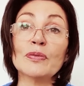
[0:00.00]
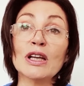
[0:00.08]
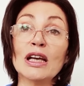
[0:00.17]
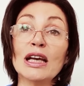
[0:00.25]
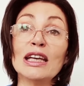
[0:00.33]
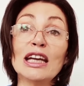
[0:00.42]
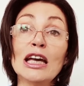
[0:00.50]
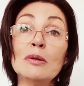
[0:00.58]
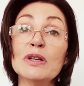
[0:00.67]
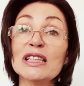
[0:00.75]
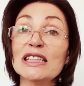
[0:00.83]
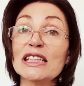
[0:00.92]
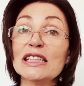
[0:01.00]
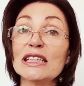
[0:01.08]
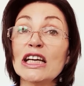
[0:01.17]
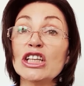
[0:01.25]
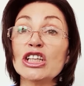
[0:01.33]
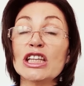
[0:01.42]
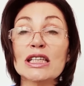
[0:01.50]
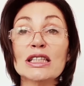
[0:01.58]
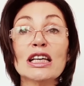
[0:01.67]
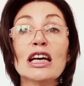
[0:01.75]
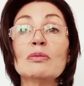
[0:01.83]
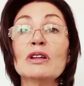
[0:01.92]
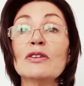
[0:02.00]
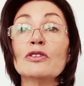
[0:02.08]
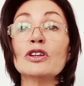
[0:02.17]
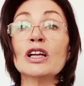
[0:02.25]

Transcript: Enablers descend to the same level